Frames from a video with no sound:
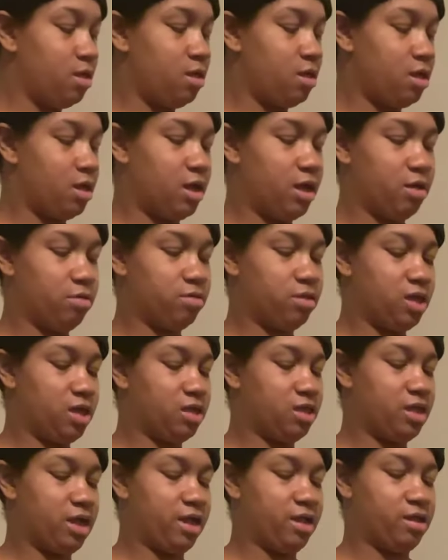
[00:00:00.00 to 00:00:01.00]
I'll take
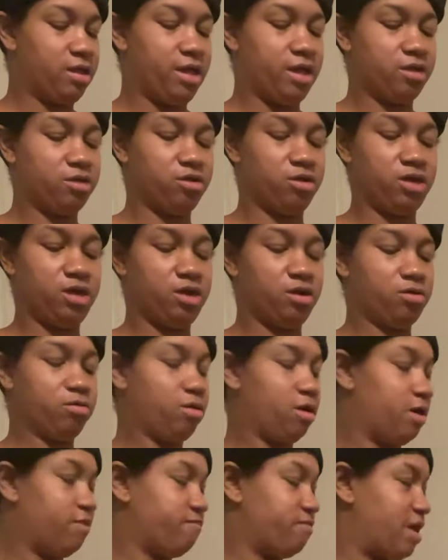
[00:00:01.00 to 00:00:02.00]
that extra hair
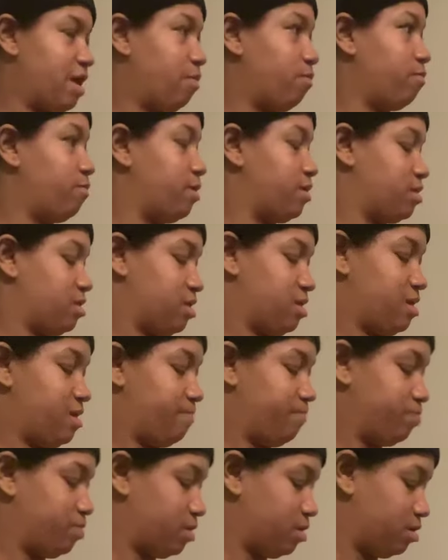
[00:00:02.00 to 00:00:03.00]
off that was
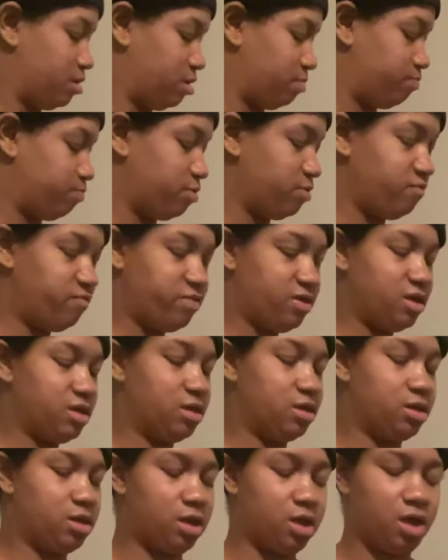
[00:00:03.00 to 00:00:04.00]
on the previous
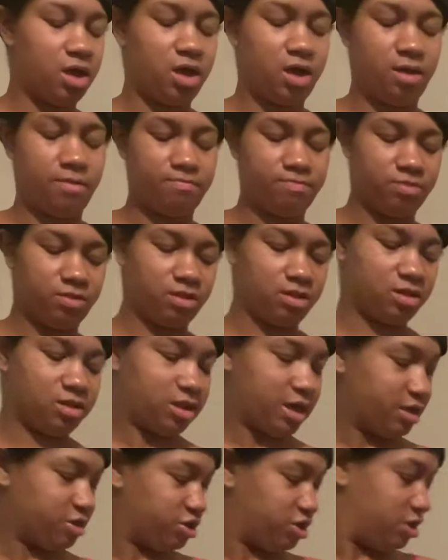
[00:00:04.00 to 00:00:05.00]

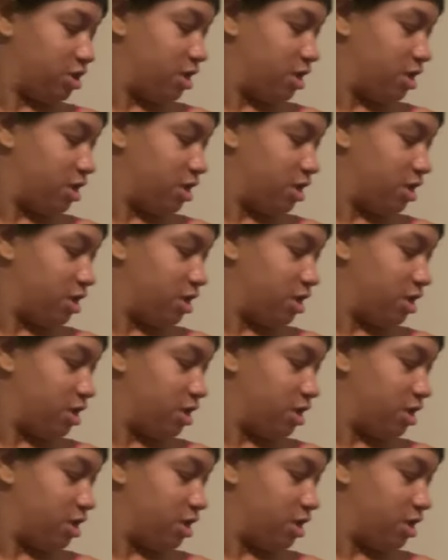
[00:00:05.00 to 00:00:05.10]
section,